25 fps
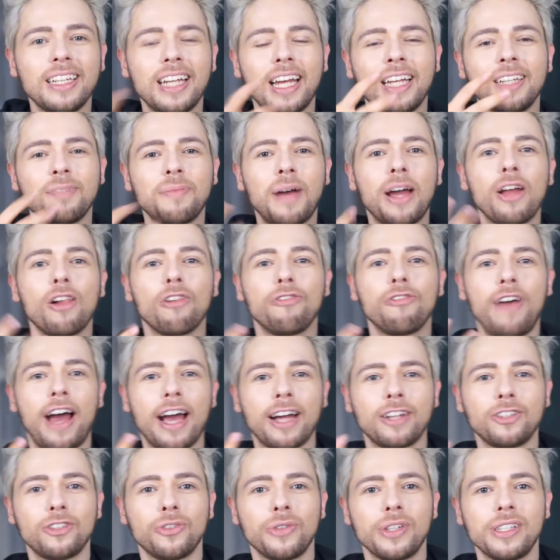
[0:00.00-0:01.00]
and my
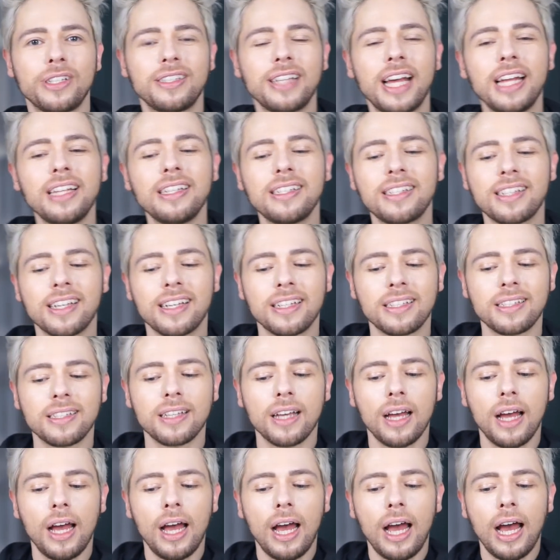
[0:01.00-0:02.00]
olfactory senses,
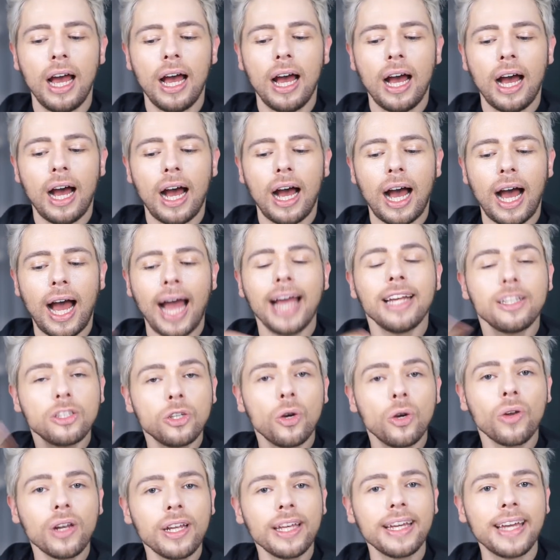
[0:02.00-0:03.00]
I
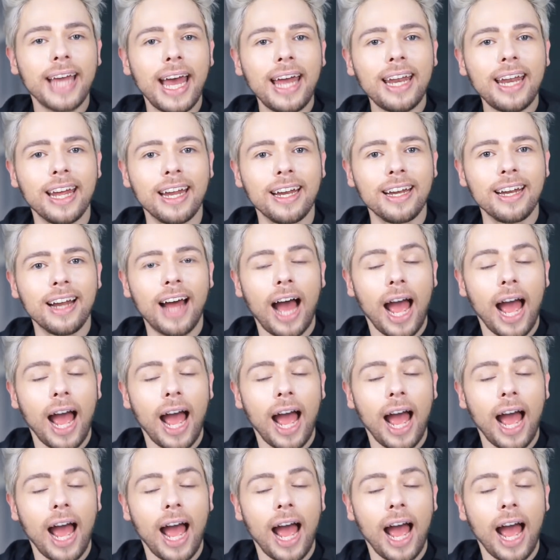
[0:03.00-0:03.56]
totally get it.